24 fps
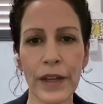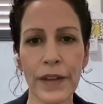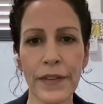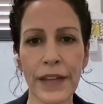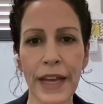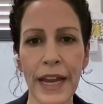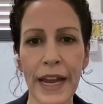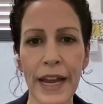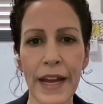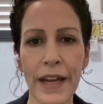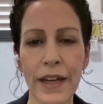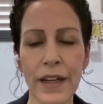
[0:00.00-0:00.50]

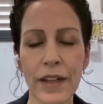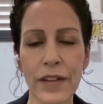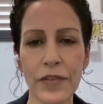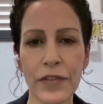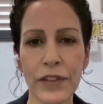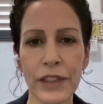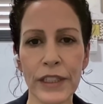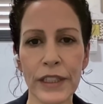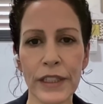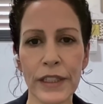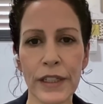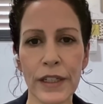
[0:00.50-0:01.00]
the head
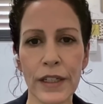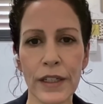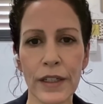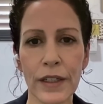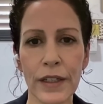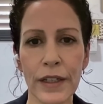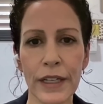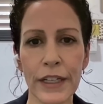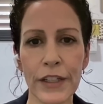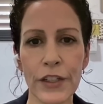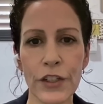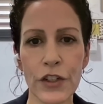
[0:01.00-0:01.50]
of the
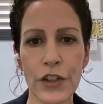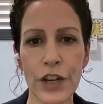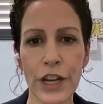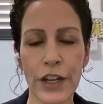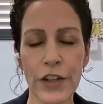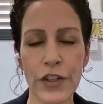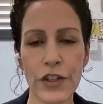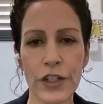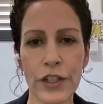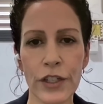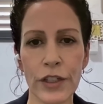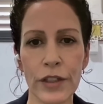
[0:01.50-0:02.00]

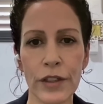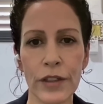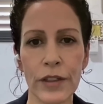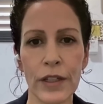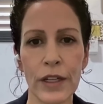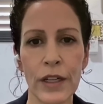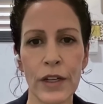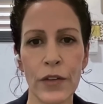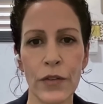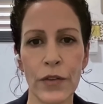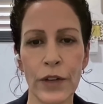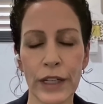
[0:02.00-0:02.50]
international
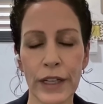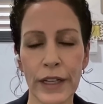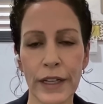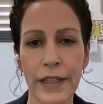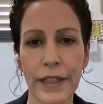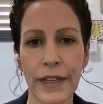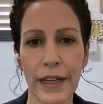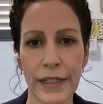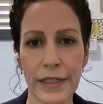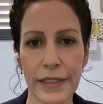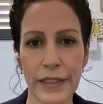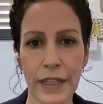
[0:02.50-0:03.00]

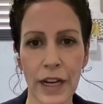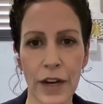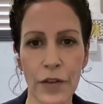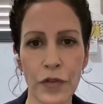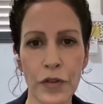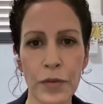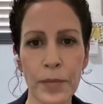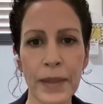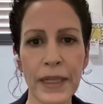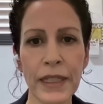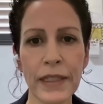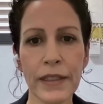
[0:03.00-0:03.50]
recognized
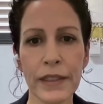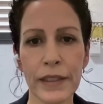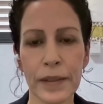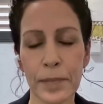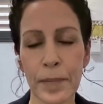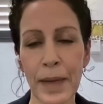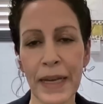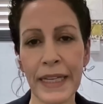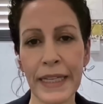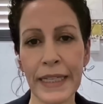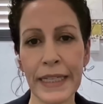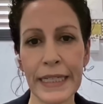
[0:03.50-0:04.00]
government,
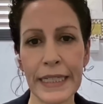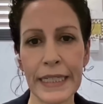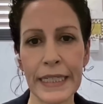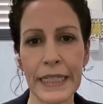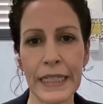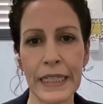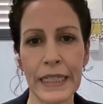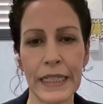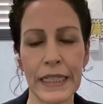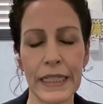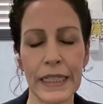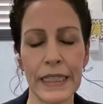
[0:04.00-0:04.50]
mainly
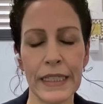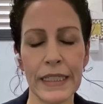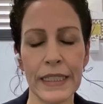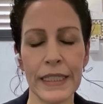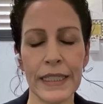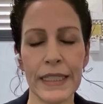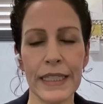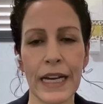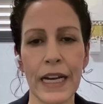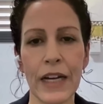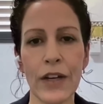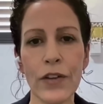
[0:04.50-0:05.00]
in the
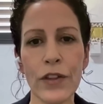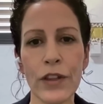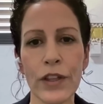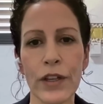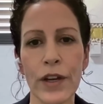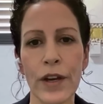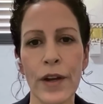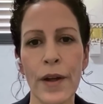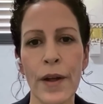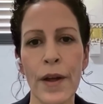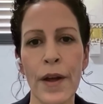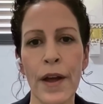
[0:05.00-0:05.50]
south,
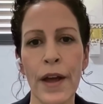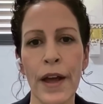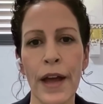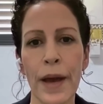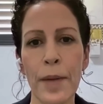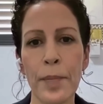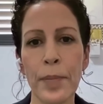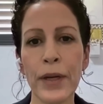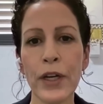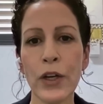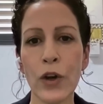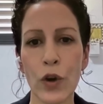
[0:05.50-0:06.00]

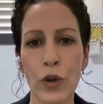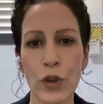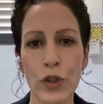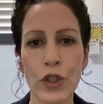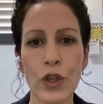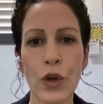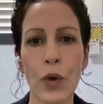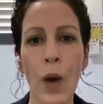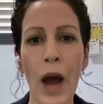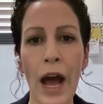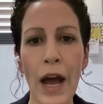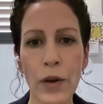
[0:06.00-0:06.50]
but
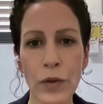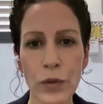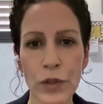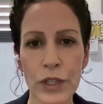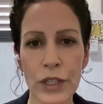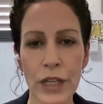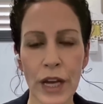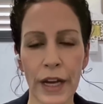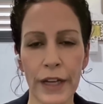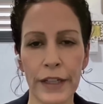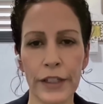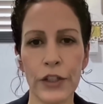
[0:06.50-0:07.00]
also
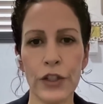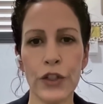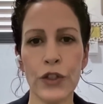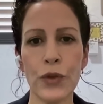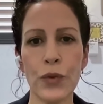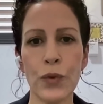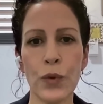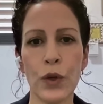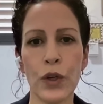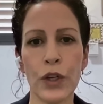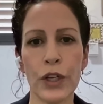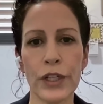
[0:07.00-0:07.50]
outside
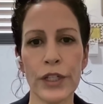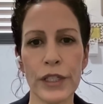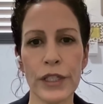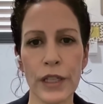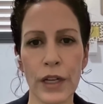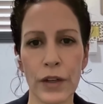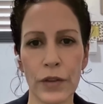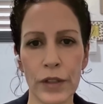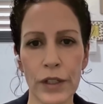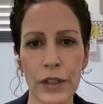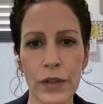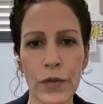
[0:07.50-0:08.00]
towards
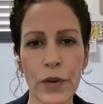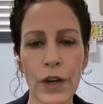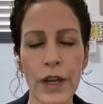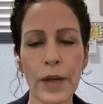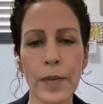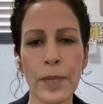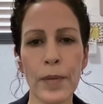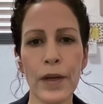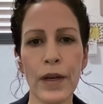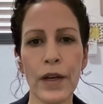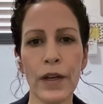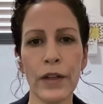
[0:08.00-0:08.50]
Saudi
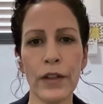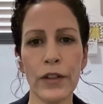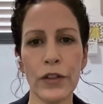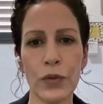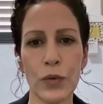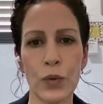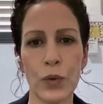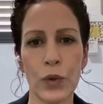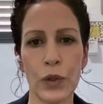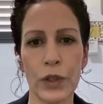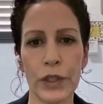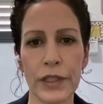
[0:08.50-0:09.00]
Arabia,
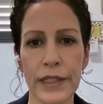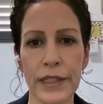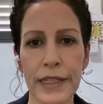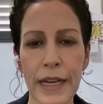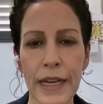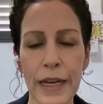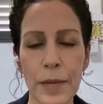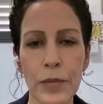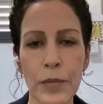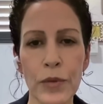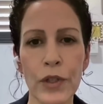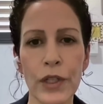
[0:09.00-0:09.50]
towards the
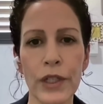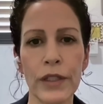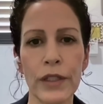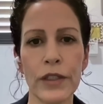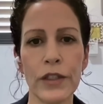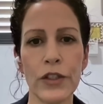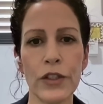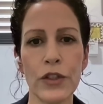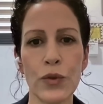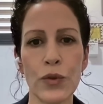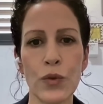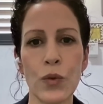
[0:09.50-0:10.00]

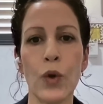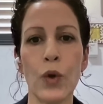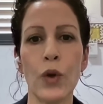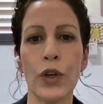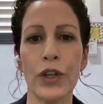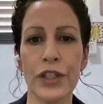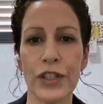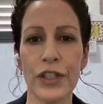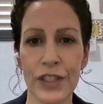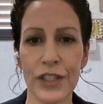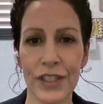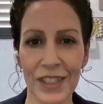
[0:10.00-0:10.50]
Emirates,
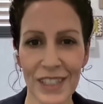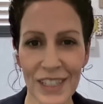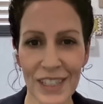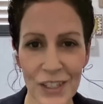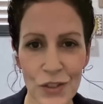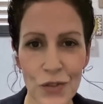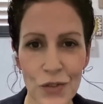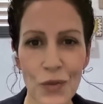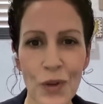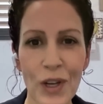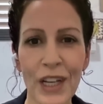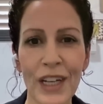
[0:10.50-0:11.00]
towards
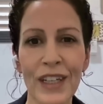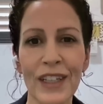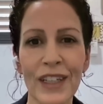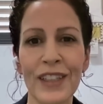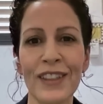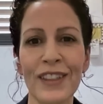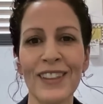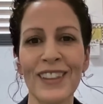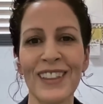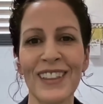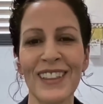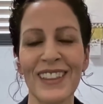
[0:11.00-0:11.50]

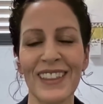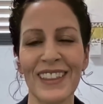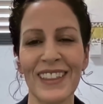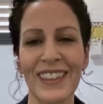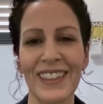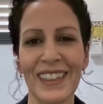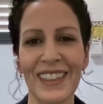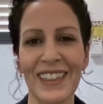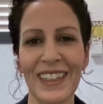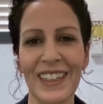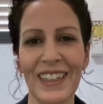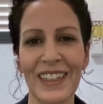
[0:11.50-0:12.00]
Israel,
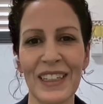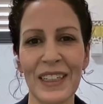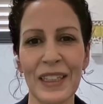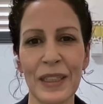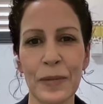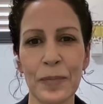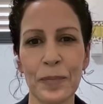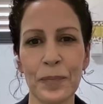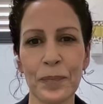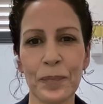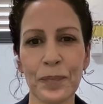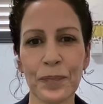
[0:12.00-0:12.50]

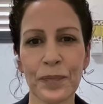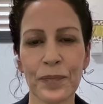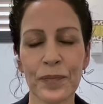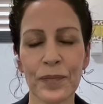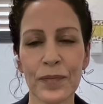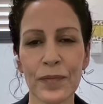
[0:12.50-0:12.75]
in